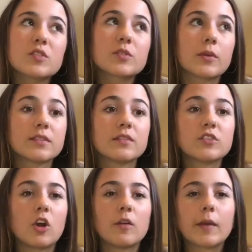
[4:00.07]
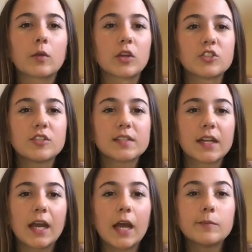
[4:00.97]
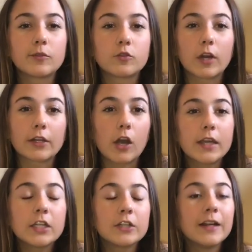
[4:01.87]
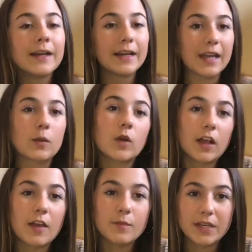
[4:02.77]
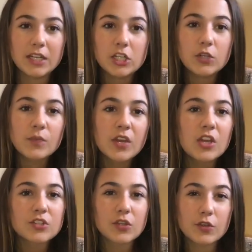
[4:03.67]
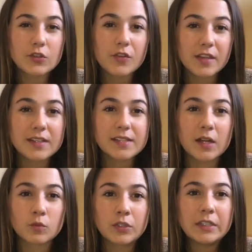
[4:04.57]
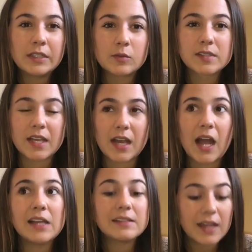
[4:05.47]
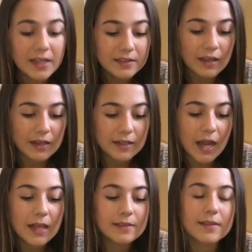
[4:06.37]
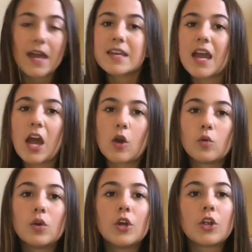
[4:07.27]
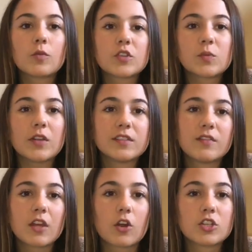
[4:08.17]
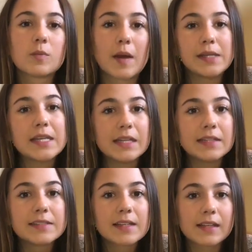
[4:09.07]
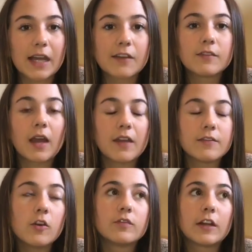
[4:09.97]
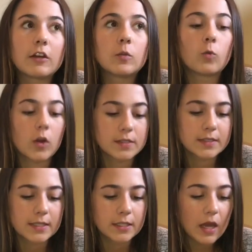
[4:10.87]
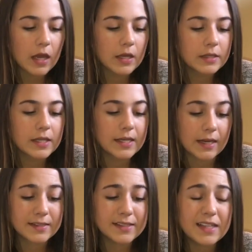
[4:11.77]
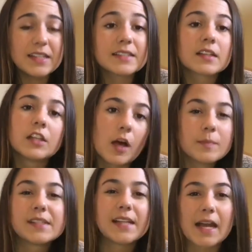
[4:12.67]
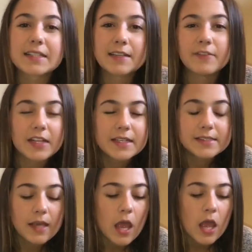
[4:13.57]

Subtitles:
responsive to all my questions that I had before I got here and while I've been here. So those are things that I really was like, I like that. Like I like how responsive they are to my needs. Like I felt very wanted. And the next thing is clubs and activities.